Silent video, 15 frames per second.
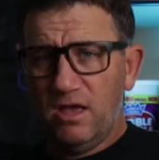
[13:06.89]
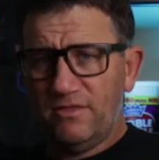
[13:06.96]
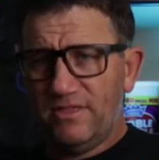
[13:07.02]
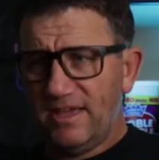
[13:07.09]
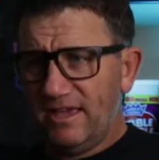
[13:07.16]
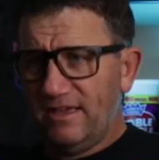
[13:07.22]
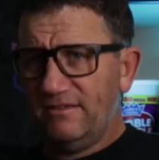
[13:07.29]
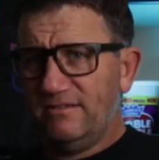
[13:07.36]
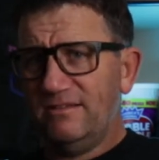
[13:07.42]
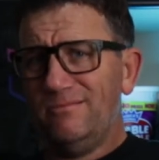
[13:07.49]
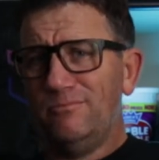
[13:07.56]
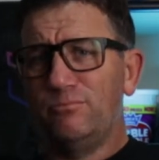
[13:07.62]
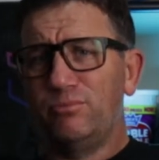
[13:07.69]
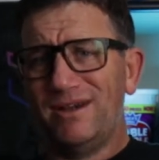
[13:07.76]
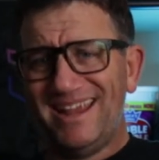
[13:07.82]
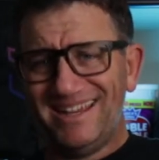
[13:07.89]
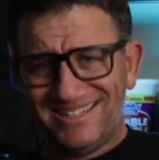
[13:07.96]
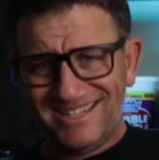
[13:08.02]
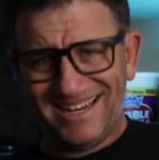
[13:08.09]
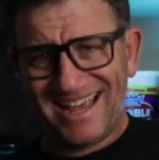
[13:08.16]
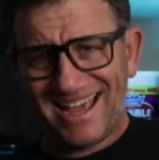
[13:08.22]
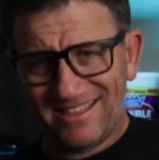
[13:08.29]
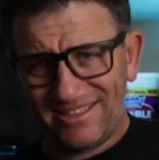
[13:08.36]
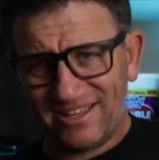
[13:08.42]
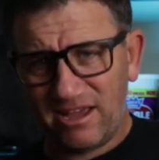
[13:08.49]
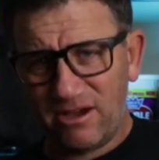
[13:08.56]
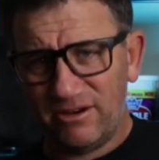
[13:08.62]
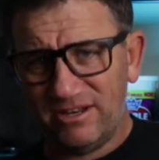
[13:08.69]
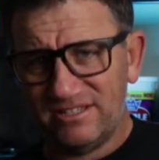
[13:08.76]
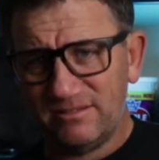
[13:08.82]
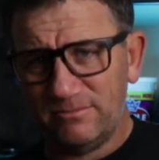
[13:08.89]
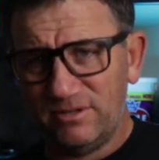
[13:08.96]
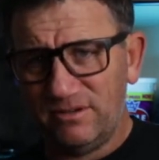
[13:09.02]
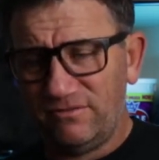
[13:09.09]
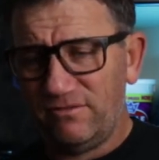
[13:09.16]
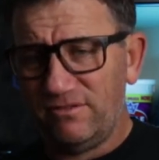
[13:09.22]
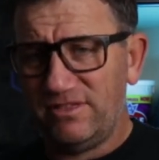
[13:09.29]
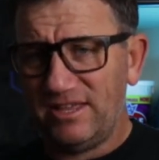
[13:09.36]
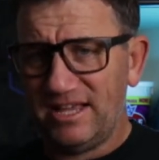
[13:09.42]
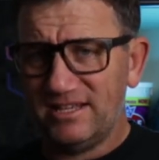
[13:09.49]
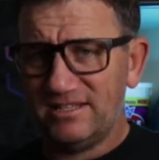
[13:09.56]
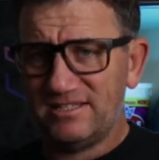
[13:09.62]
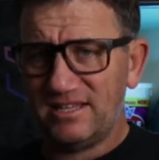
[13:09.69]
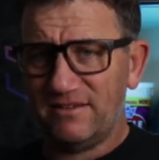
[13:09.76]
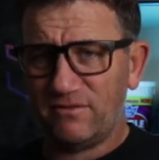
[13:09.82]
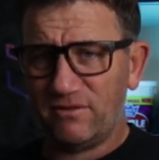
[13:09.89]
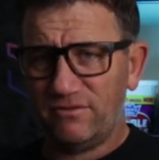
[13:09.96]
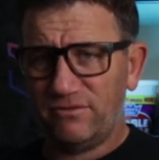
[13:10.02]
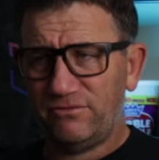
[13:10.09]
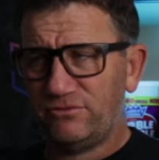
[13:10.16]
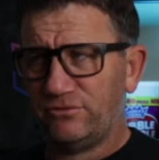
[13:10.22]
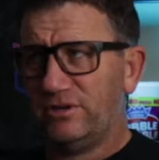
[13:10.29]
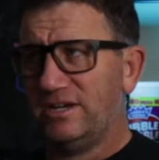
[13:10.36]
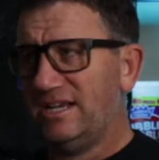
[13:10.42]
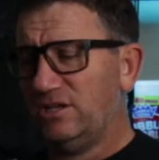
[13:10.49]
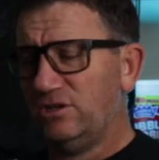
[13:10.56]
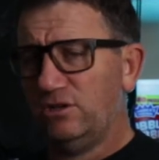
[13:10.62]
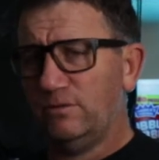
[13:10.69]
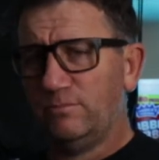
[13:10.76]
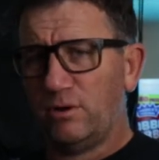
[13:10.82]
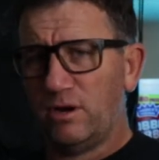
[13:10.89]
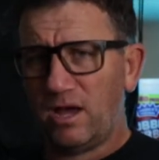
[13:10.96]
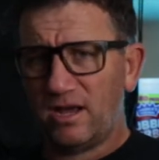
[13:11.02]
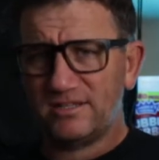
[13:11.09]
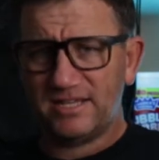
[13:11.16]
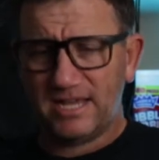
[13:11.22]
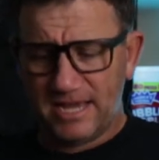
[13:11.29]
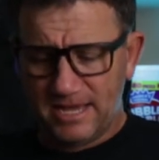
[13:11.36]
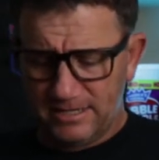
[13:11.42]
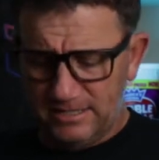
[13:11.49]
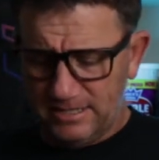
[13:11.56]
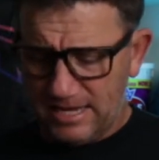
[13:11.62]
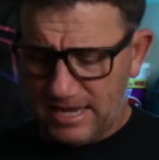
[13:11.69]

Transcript: They're branching out, they're going in some different things. They've got 3 new products out.